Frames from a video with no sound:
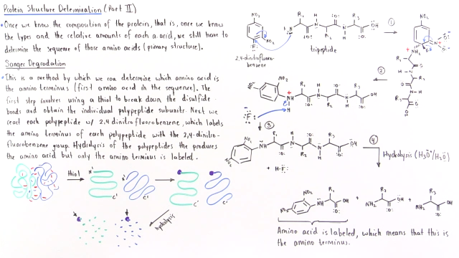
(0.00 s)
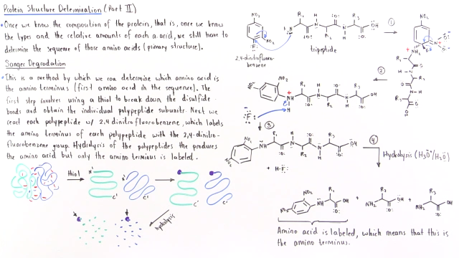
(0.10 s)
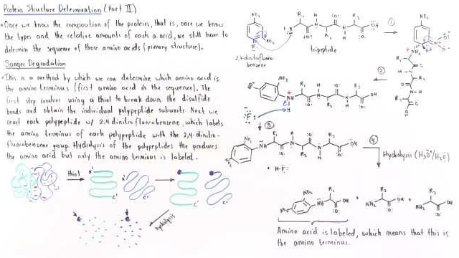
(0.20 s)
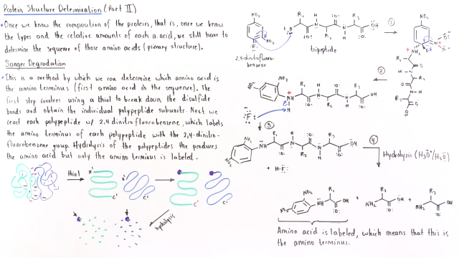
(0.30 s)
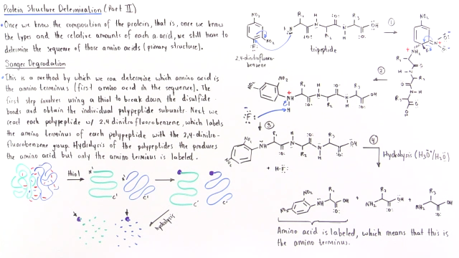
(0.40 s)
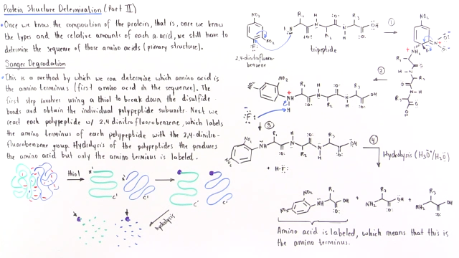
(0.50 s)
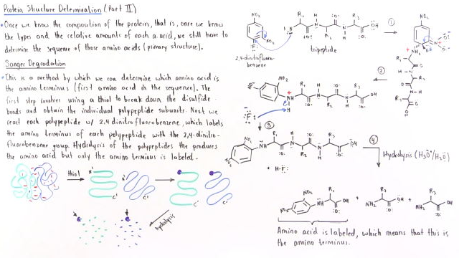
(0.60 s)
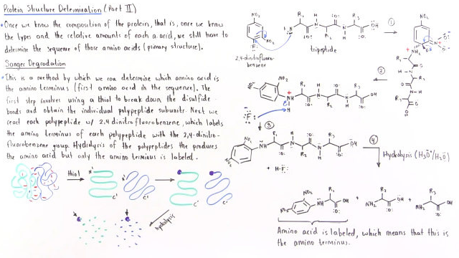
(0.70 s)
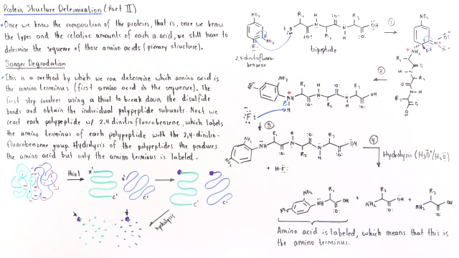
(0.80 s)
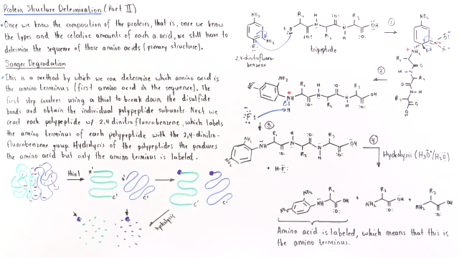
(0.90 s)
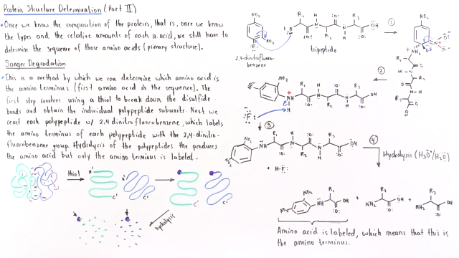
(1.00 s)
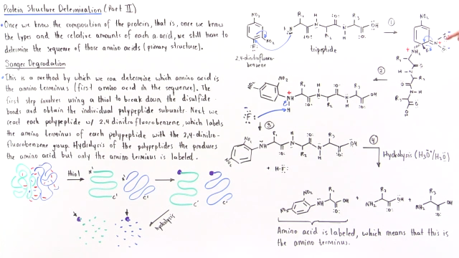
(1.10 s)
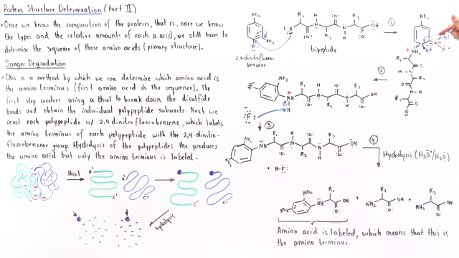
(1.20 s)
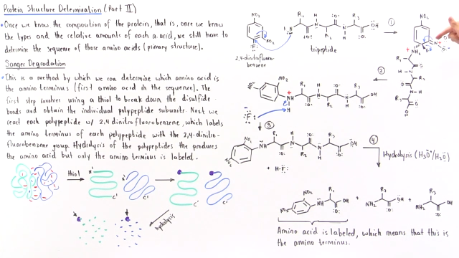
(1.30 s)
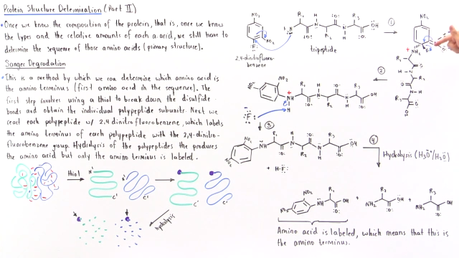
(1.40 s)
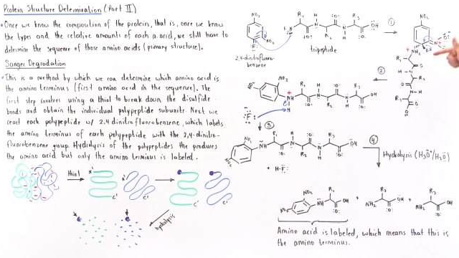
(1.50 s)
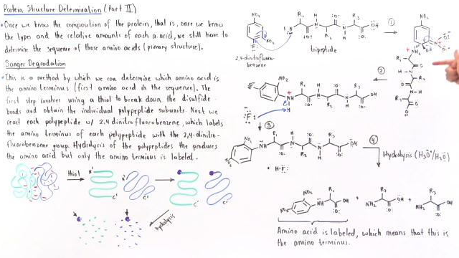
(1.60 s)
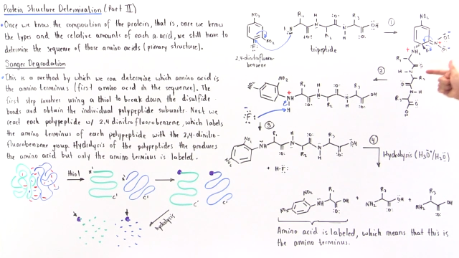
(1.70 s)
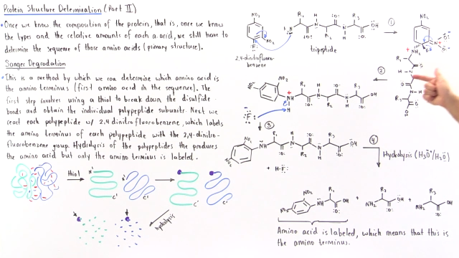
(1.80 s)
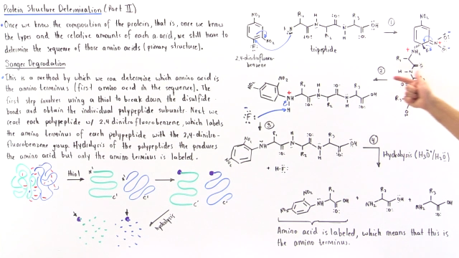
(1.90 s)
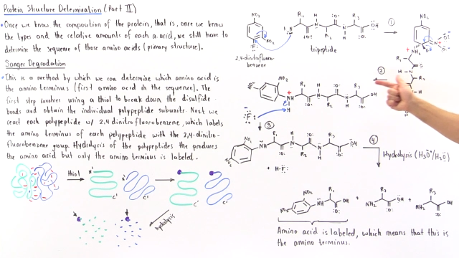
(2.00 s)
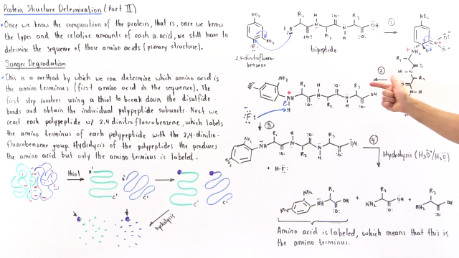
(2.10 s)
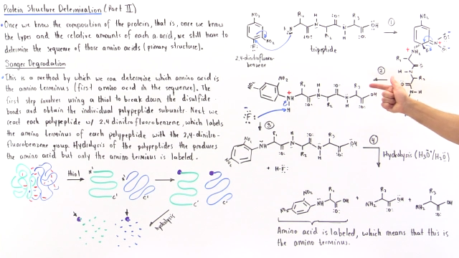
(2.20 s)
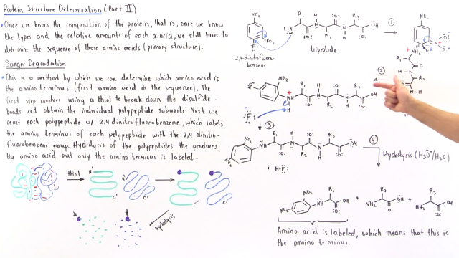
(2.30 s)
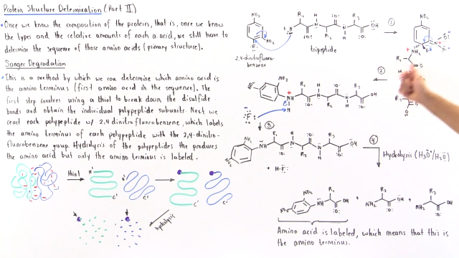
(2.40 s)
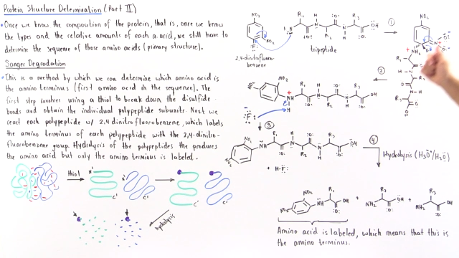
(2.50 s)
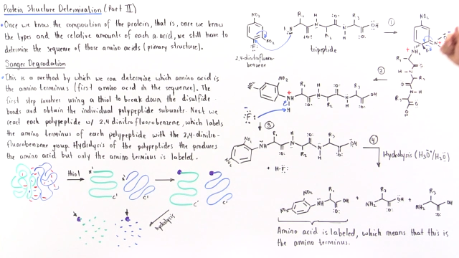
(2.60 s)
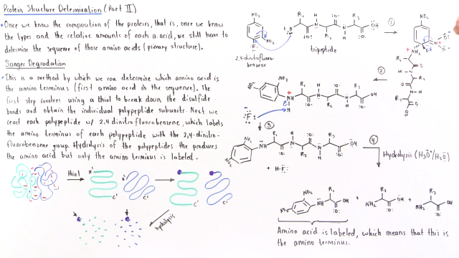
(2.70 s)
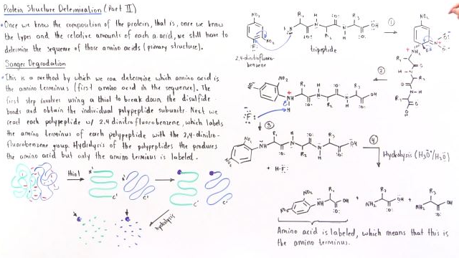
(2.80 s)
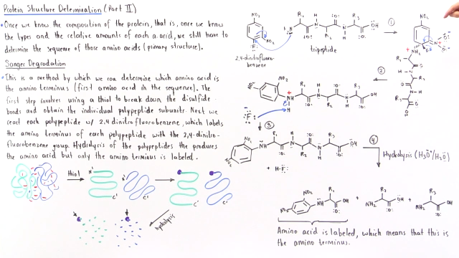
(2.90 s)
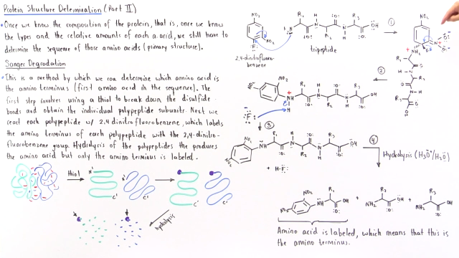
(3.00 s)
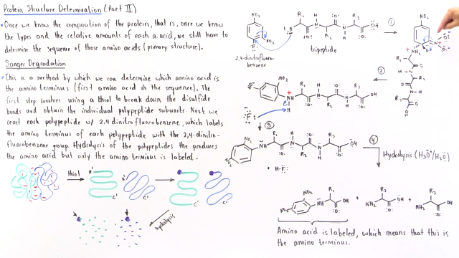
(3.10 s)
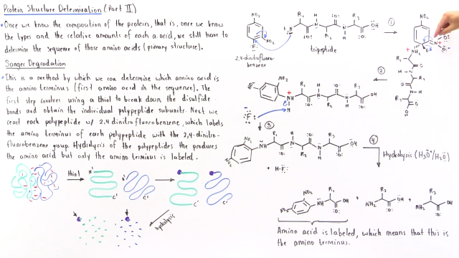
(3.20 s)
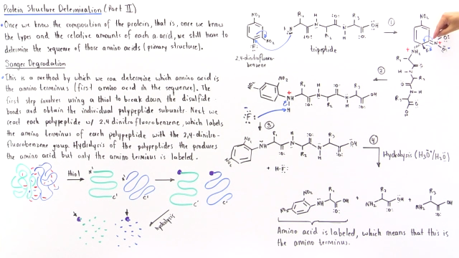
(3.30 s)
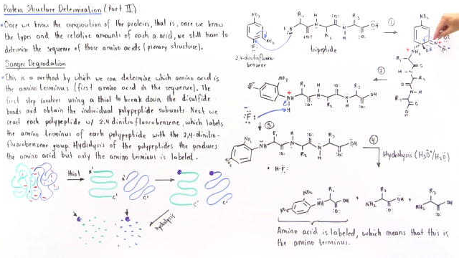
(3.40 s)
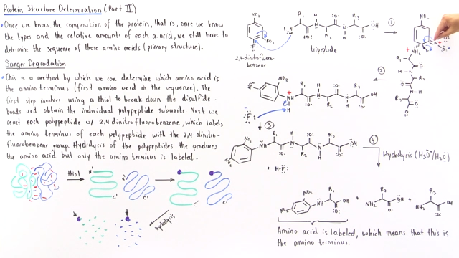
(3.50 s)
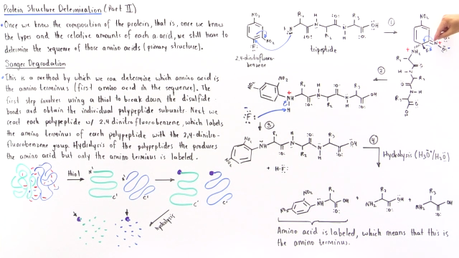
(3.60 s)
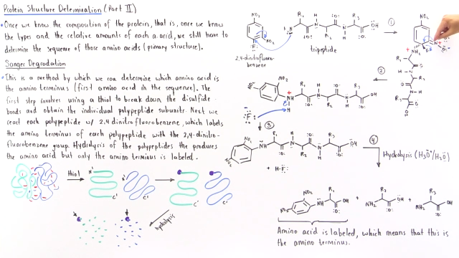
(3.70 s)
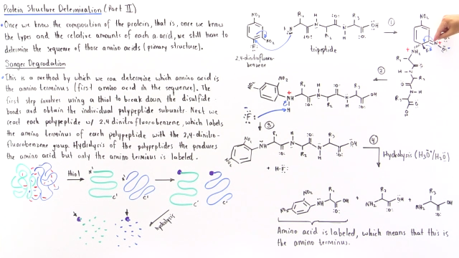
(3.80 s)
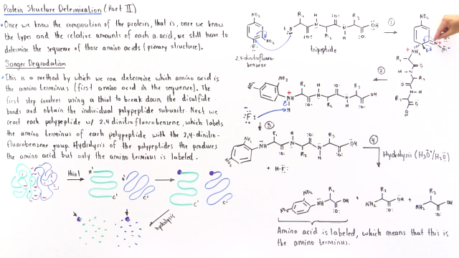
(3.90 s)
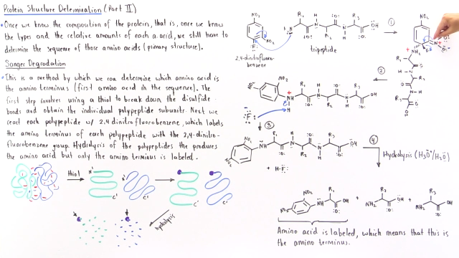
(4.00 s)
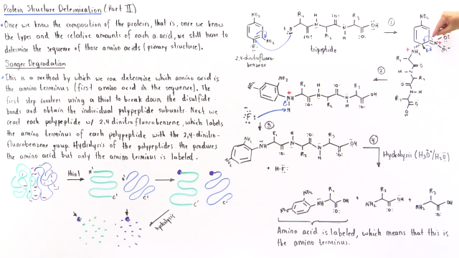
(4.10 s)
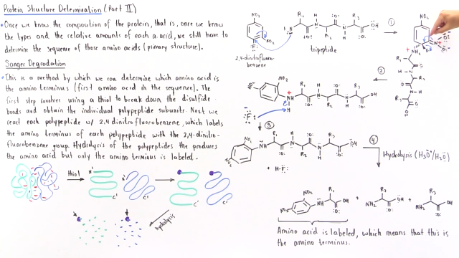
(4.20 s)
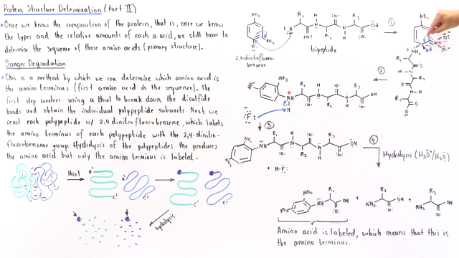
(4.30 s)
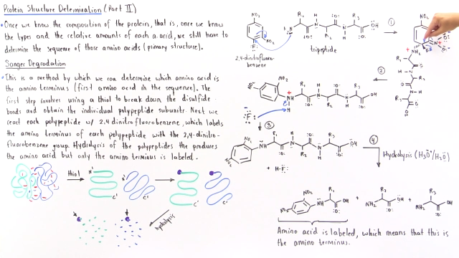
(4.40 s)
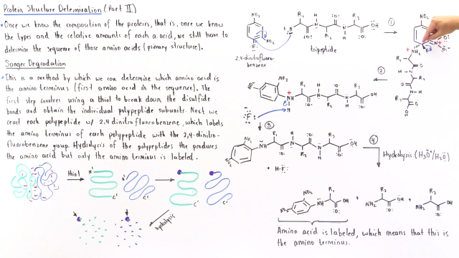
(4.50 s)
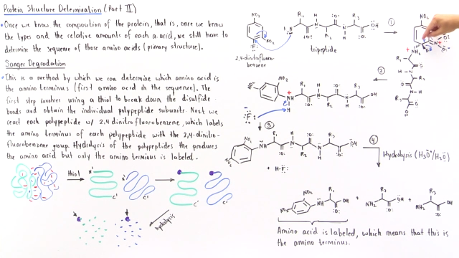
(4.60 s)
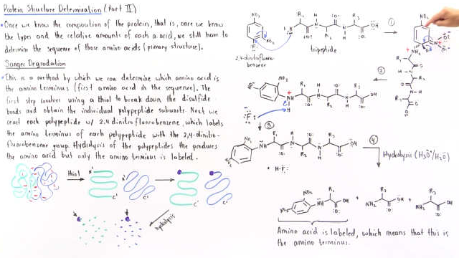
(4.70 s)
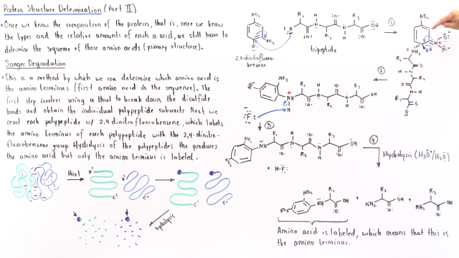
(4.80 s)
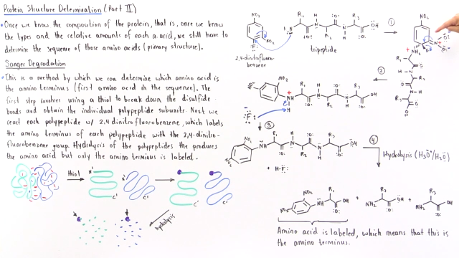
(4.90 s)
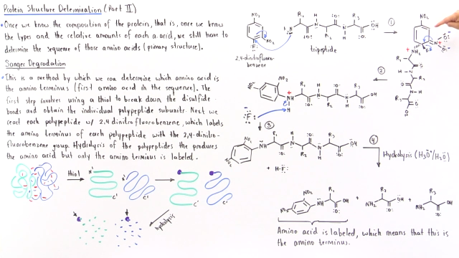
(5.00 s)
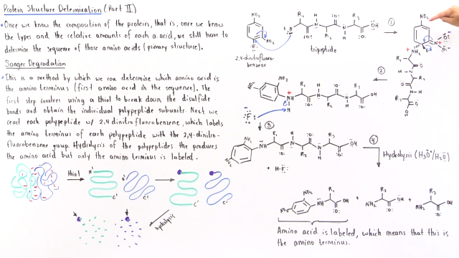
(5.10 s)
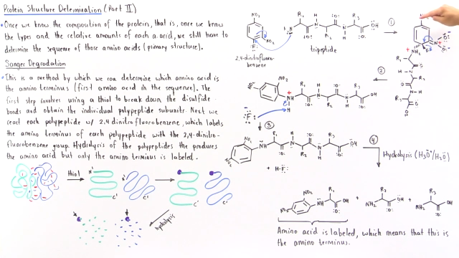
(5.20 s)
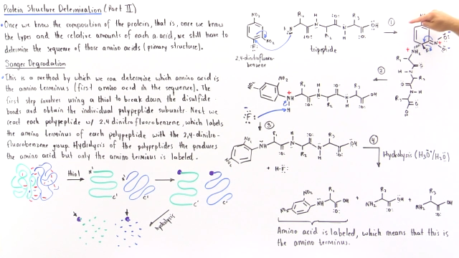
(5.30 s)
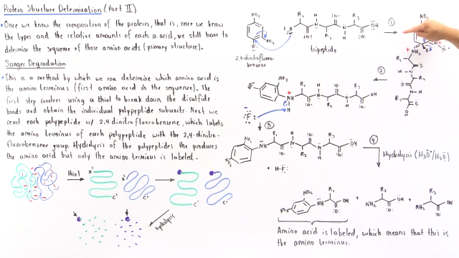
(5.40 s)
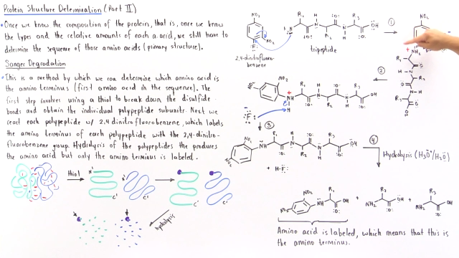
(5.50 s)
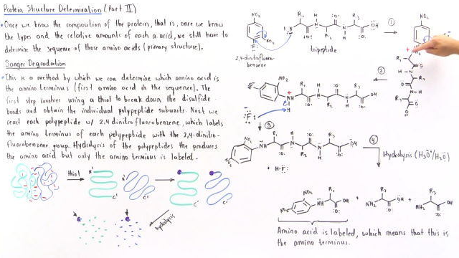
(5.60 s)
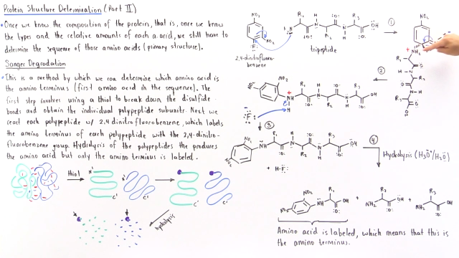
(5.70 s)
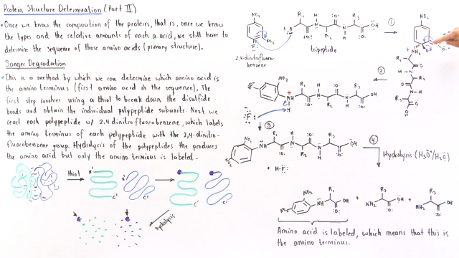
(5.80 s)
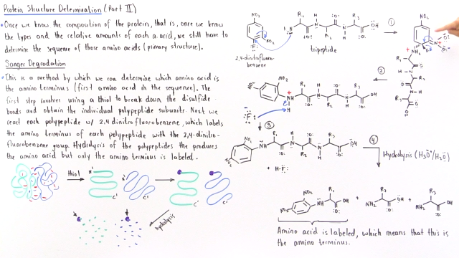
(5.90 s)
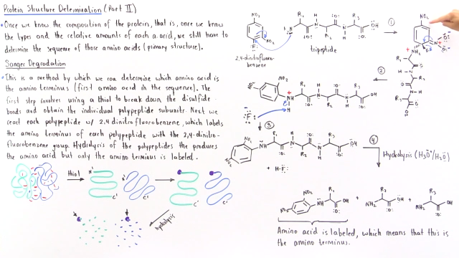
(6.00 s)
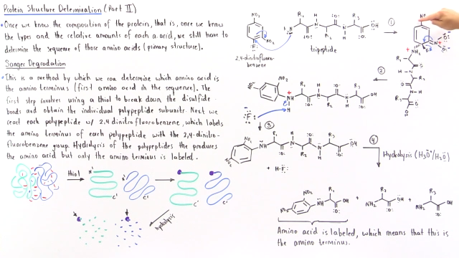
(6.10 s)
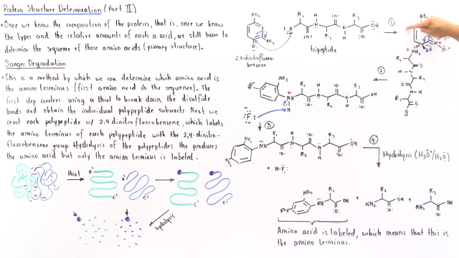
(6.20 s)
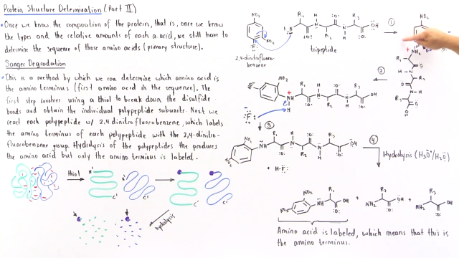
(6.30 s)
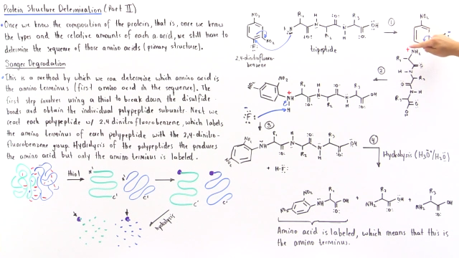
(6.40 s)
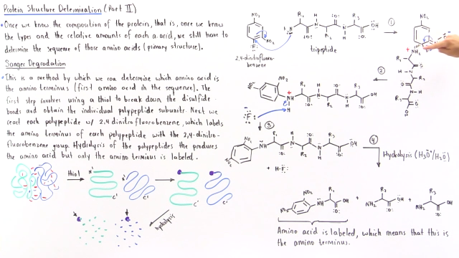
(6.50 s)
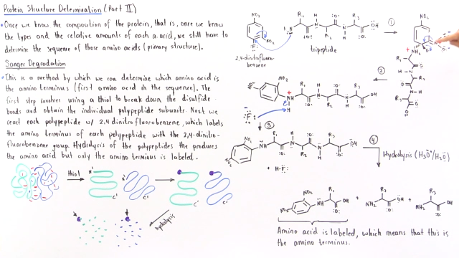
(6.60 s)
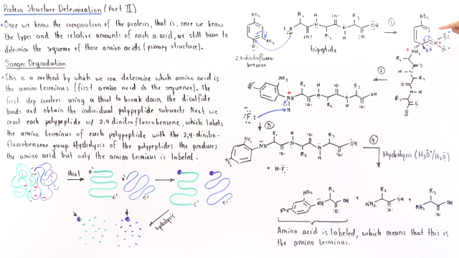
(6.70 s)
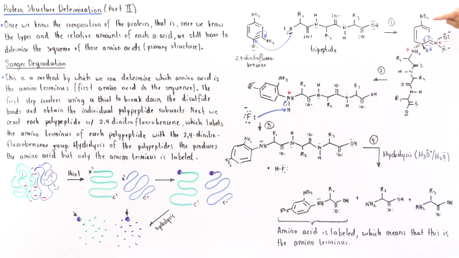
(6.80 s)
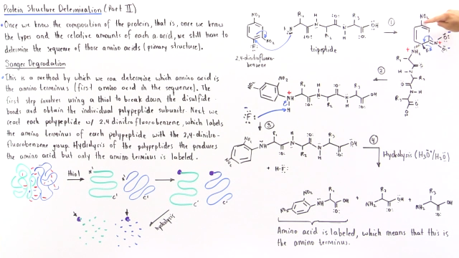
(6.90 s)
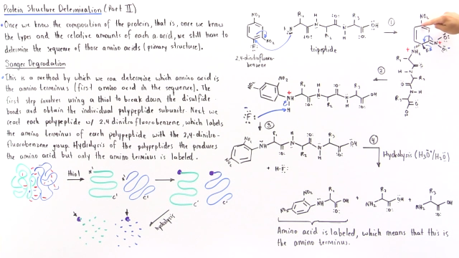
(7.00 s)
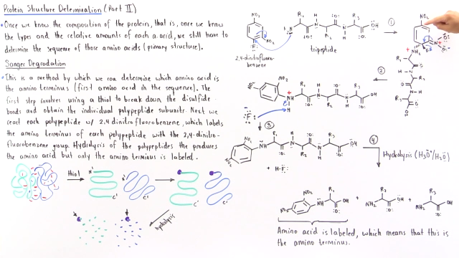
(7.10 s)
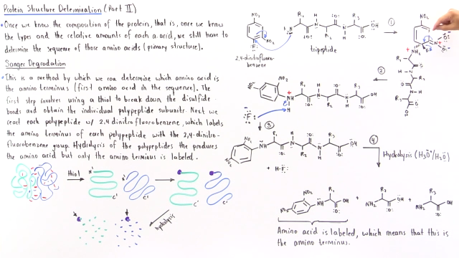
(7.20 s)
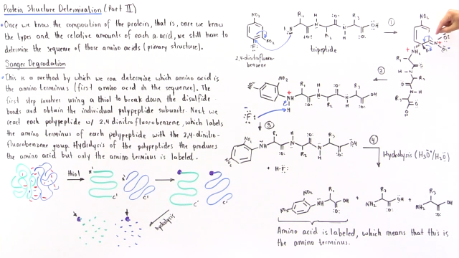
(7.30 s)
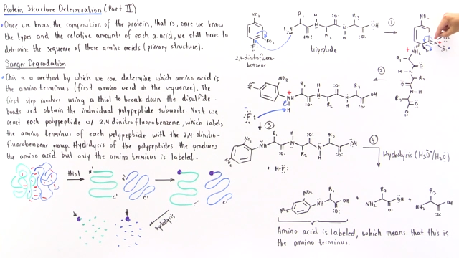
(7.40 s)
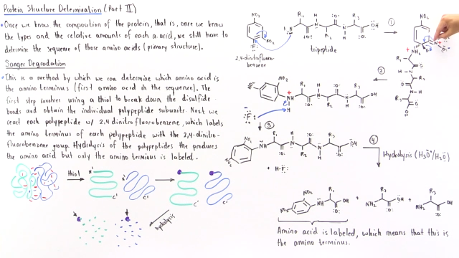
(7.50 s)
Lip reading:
No face is visible, so there are no lips to read.